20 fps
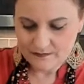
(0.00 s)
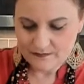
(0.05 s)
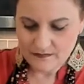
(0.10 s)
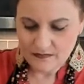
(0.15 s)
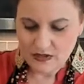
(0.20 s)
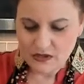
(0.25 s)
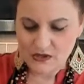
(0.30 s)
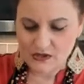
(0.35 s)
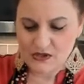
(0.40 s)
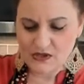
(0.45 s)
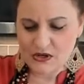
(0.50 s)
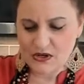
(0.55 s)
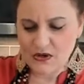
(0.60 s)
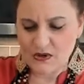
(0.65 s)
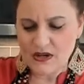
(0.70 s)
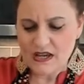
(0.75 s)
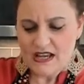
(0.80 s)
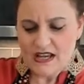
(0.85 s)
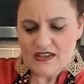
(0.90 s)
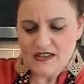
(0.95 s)
So
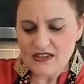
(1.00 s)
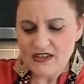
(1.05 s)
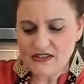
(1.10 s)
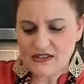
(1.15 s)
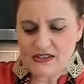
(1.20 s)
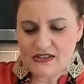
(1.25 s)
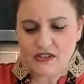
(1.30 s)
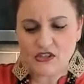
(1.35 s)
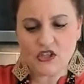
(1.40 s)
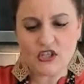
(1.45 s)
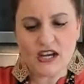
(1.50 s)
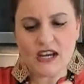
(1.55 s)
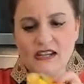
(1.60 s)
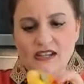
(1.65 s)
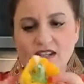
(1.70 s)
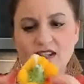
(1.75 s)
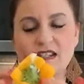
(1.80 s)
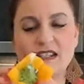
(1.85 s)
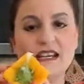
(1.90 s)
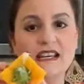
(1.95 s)
this is
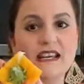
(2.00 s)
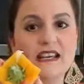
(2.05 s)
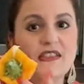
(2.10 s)
just the